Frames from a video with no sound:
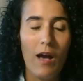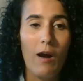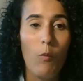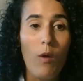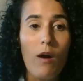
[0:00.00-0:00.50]

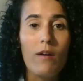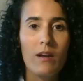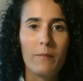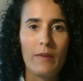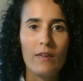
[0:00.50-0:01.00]

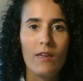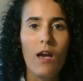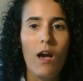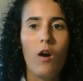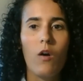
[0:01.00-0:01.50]
welcoming,
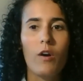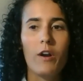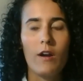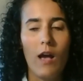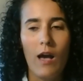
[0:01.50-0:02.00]
or